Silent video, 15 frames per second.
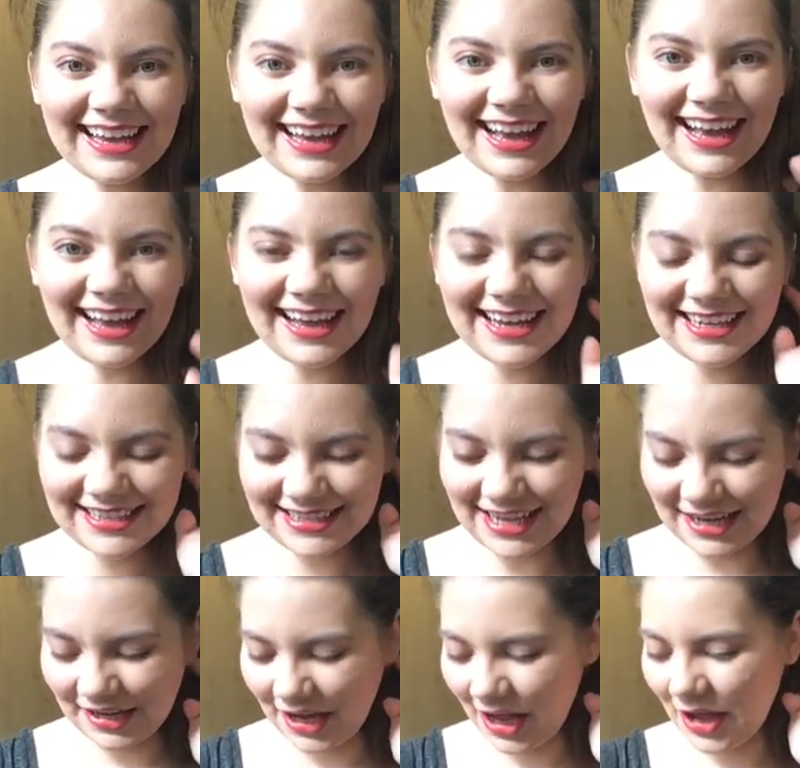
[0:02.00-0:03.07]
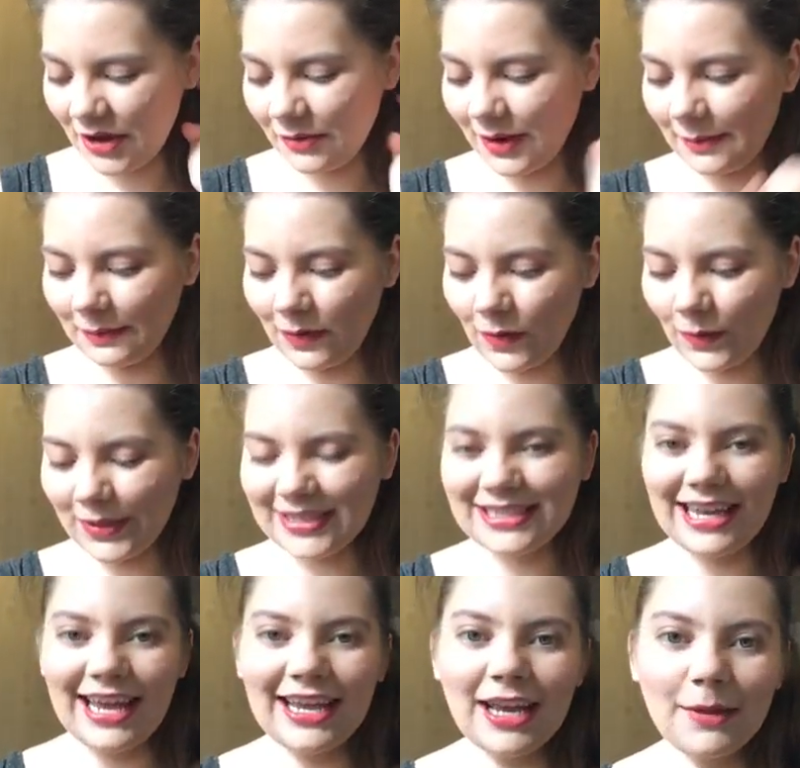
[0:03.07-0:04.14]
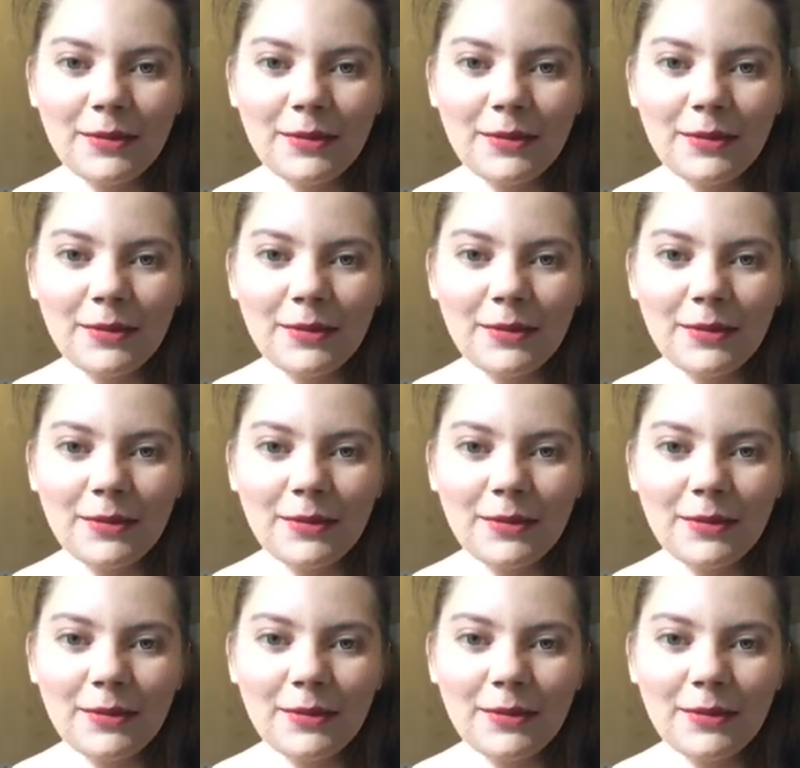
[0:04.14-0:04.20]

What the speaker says: guys! I know, I'm always late.